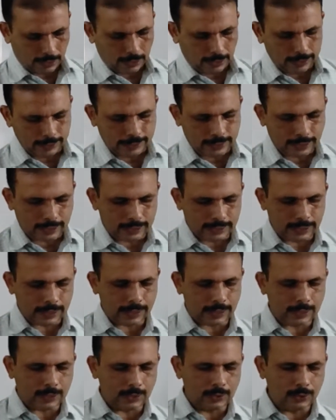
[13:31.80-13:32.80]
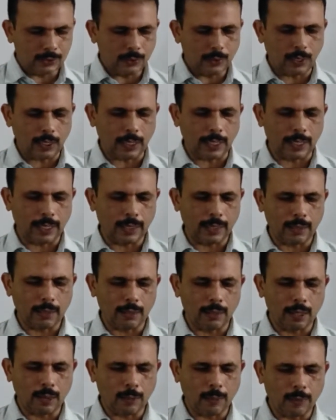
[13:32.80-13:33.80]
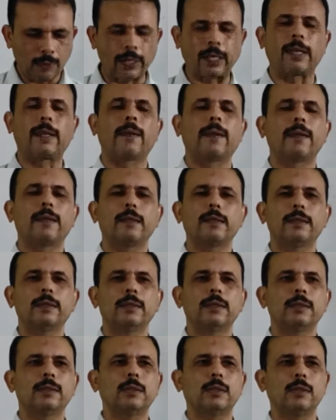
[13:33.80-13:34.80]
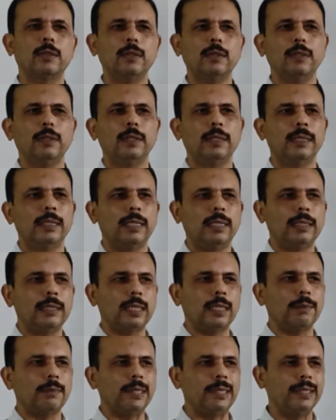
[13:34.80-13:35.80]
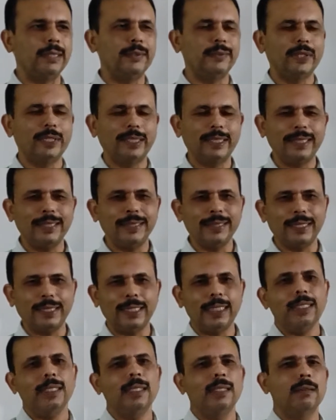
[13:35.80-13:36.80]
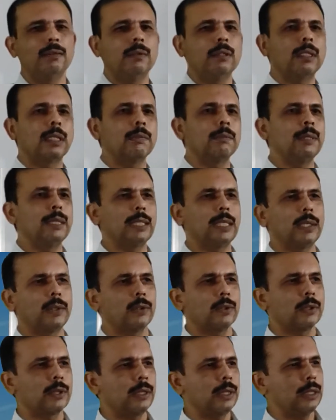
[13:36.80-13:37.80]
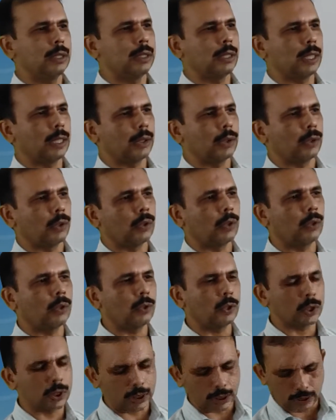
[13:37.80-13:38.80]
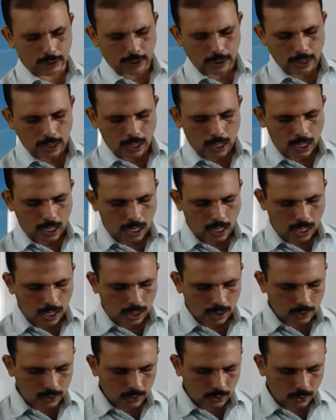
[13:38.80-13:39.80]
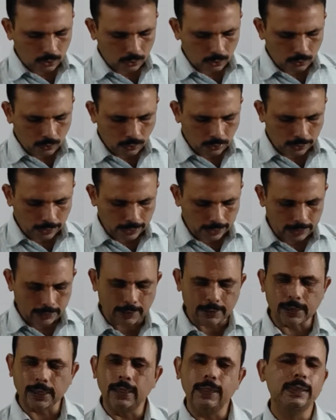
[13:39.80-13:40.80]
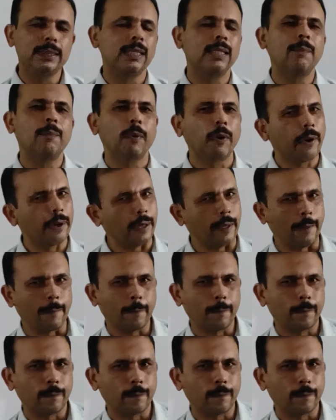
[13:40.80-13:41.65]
Intelligent you an or boy. So it can be very easily. You can make a question is a yes or no question. Are you an intelligent boy?